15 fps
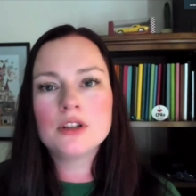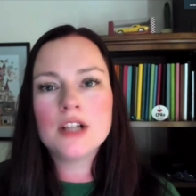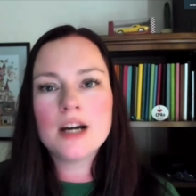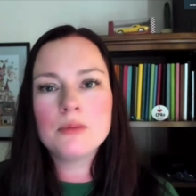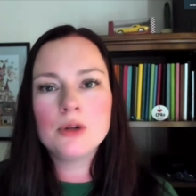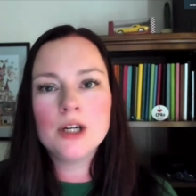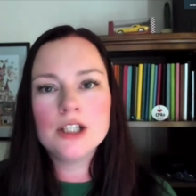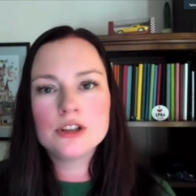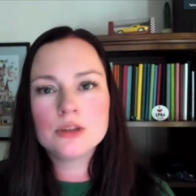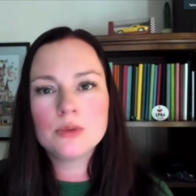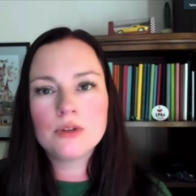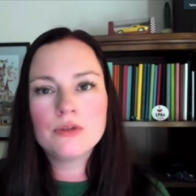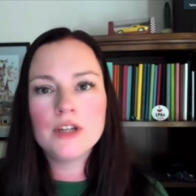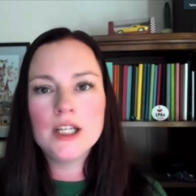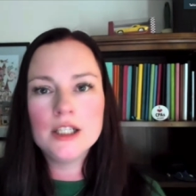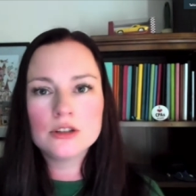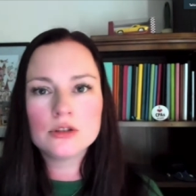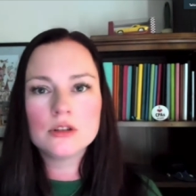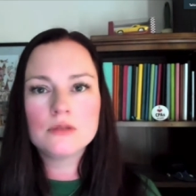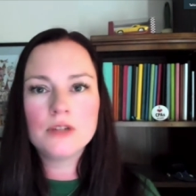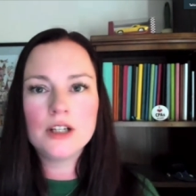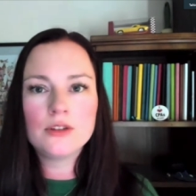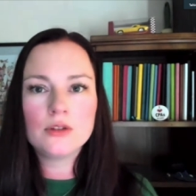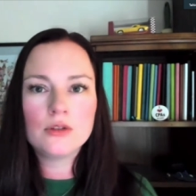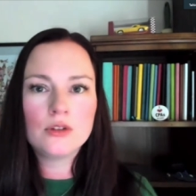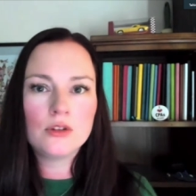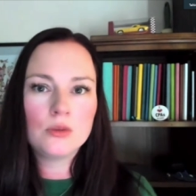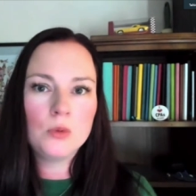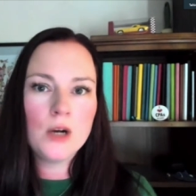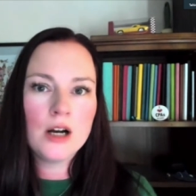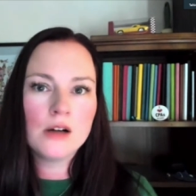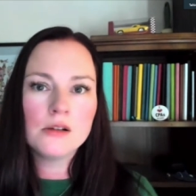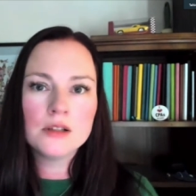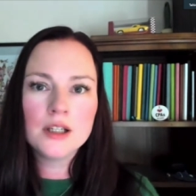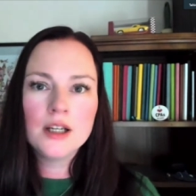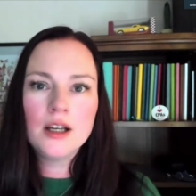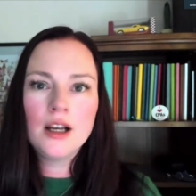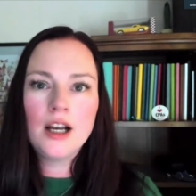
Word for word: collaboration with financial advisors as well.